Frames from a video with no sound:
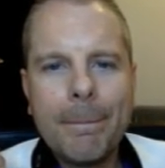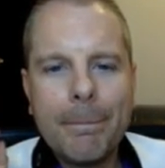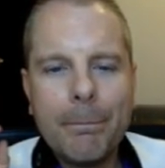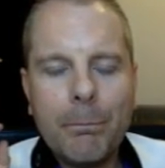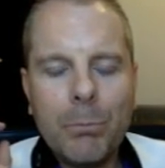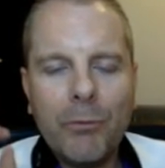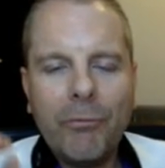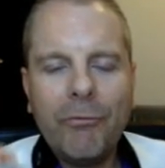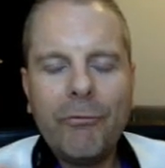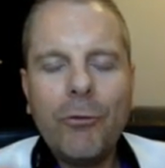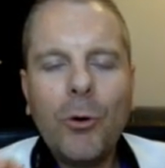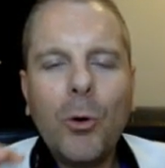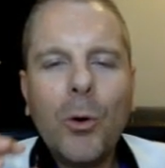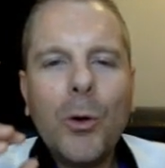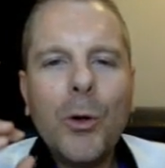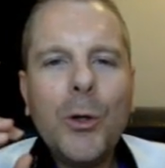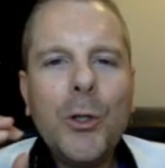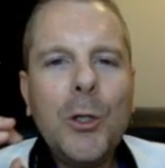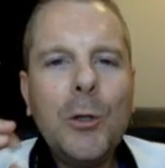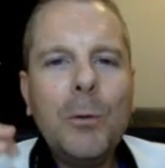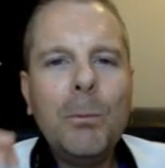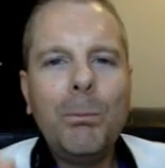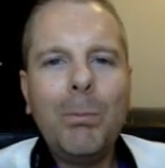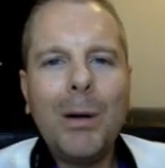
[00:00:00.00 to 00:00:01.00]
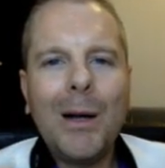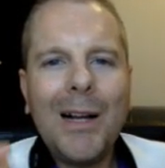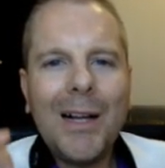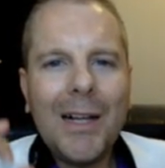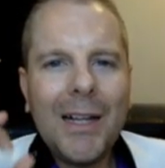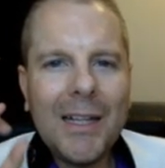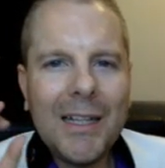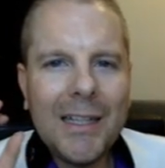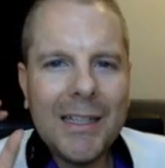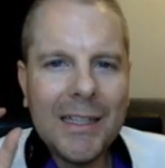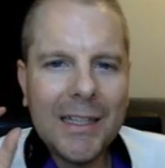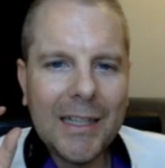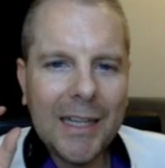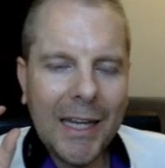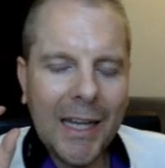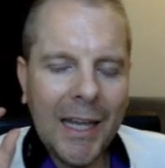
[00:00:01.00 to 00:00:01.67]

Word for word: Before you buy